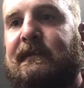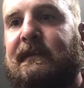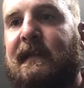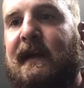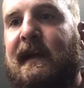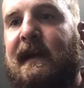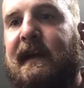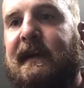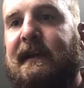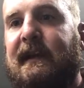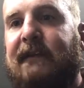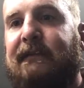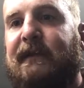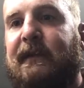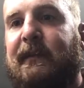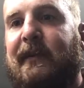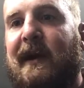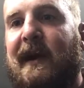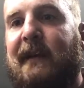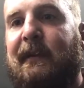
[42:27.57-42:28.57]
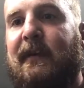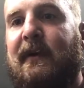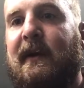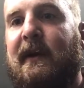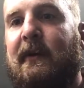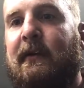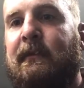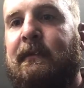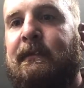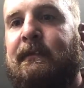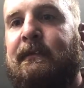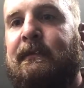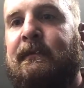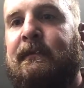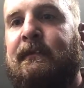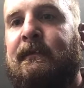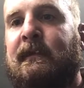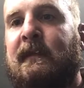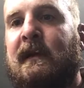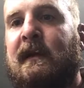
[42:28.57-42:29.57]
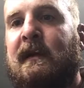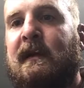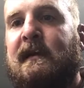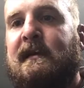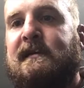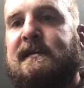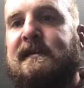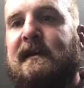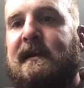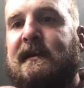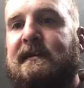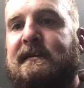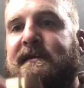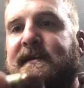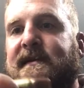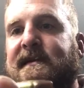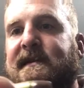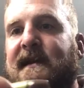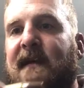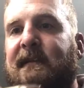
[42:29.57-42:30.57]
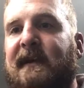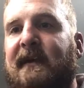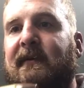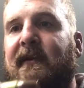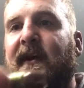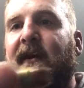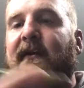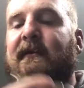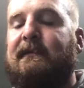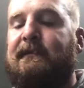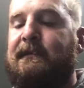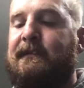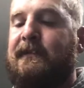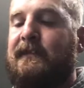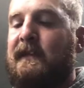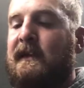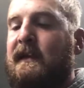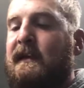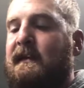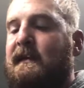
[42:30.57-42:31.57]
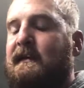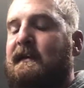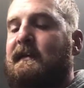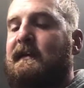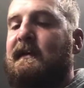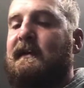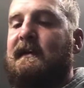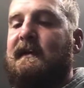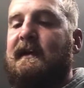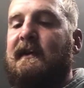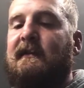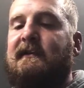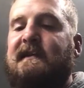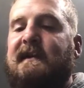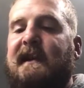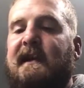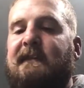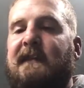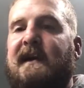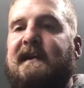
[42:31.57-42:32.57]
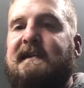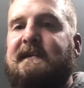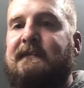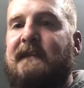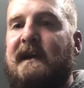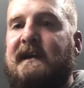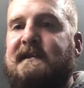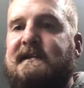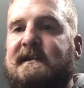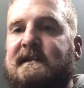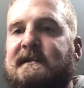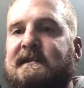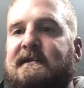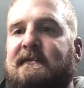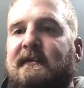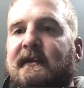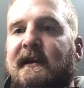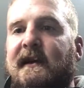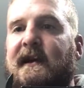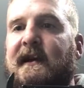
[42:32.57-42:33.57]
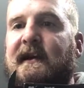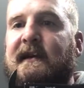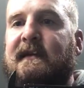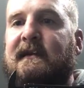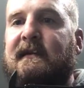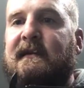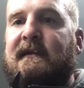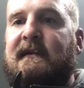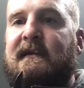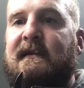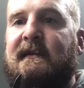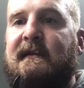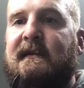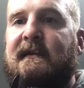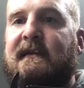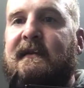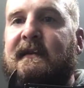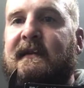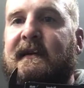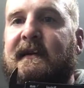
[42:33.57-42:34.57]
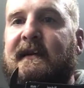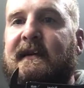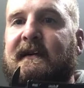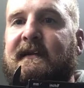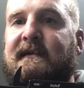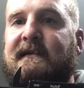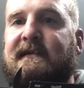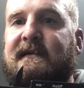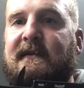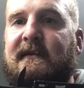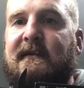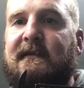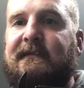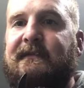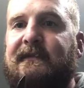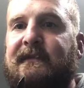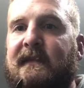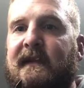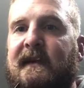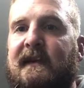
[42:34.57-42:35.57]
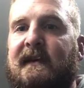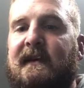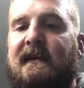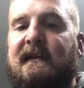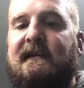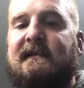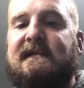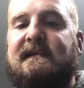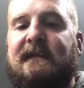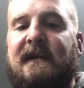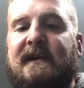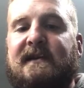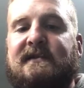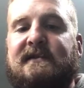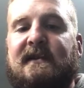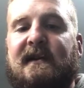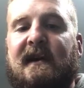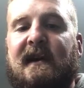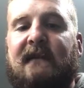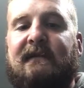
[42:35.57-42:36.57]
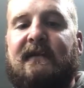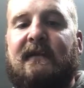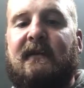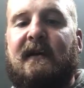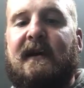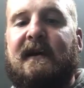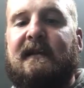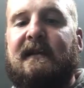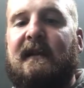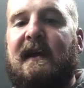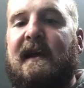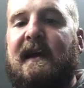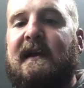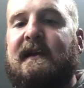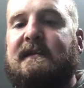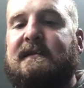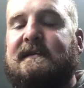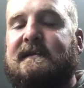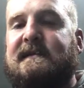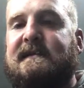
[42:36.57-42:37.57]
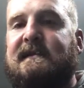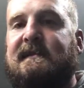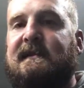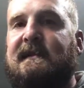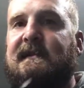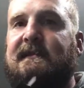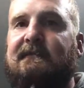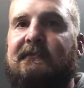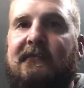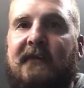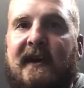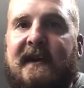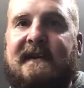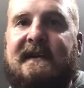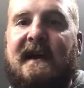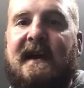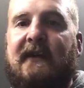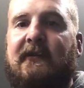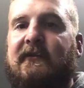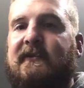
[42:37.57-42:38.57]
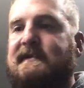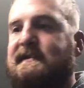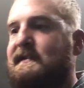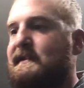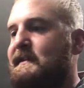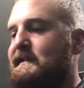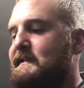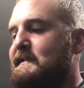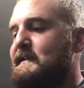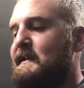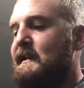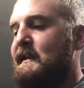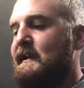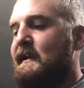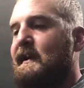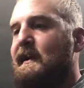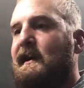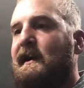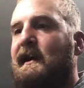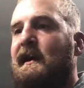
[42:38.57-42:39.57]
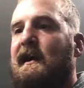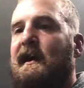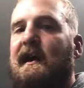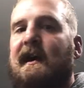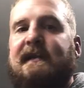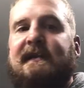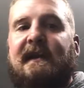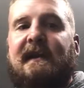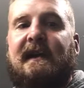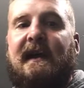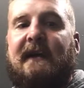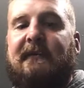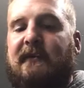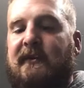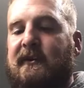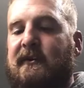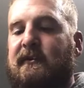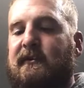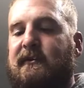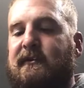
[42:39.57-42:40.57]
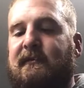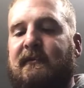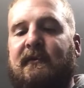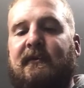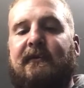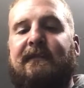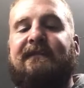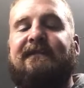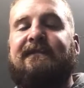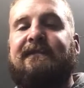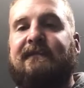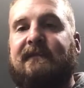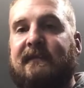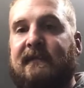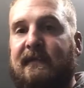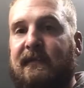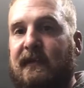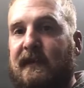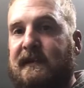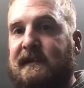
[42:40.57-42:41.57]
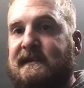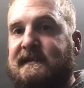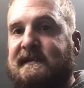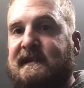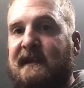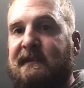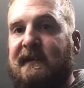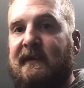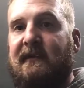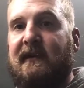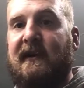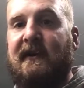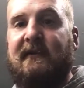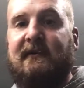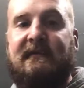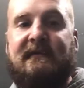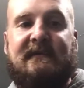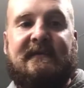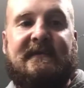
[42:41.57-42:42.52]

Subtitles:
And I leave the primer out. So I use this dummy round, to get my dimensions right, so to make sure I have the right lengths, right tolerances, and then I will go through with this dummy round.